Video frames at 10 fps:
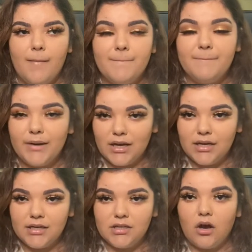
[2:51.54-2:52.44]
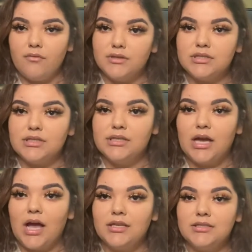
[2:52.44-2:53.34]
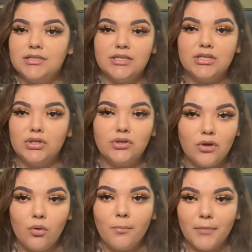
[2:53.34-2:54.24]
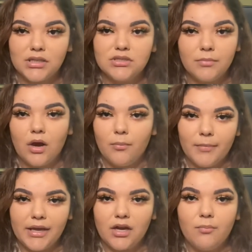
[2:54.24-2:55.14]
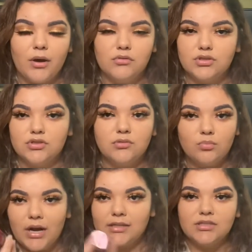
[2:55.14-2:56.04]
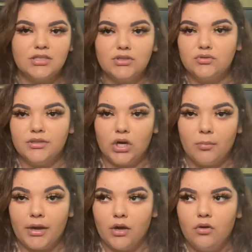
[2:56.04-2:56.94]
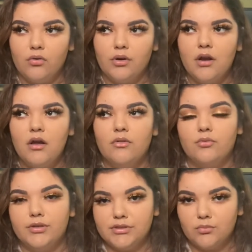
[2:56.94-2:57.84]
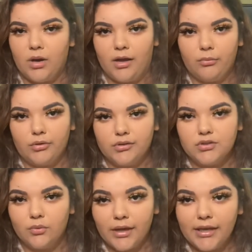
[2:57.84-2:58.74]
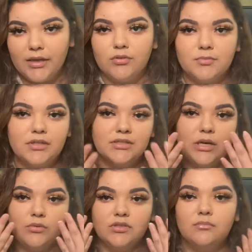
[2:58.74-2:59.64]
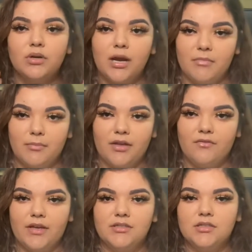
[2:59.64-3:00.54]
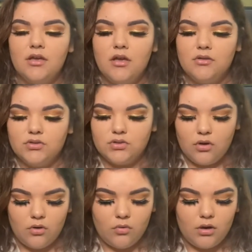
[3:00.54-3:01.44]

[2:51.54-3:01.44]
But obviously I didn't know much about makeup. I was just practicing doing it on my own. The reason why I would look so cakey was because I wasn't priming my face. So